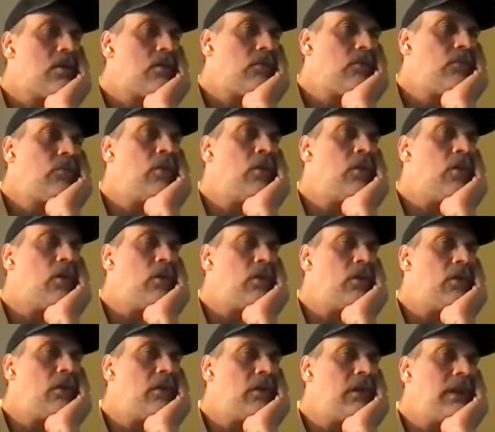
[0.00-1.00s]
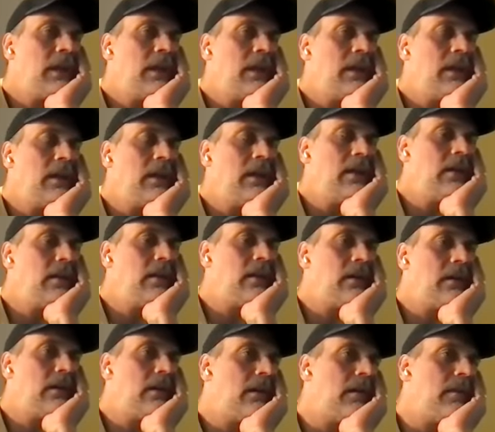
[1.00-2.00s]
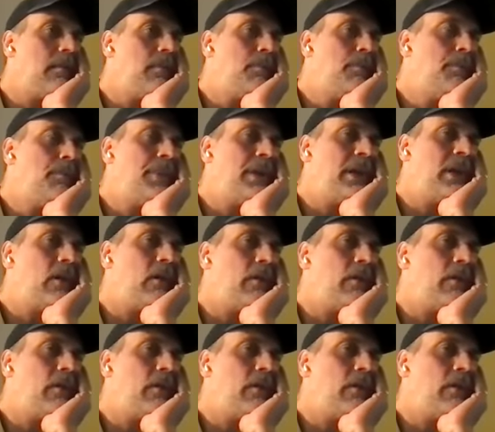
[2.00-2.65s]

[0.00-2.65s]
role in a big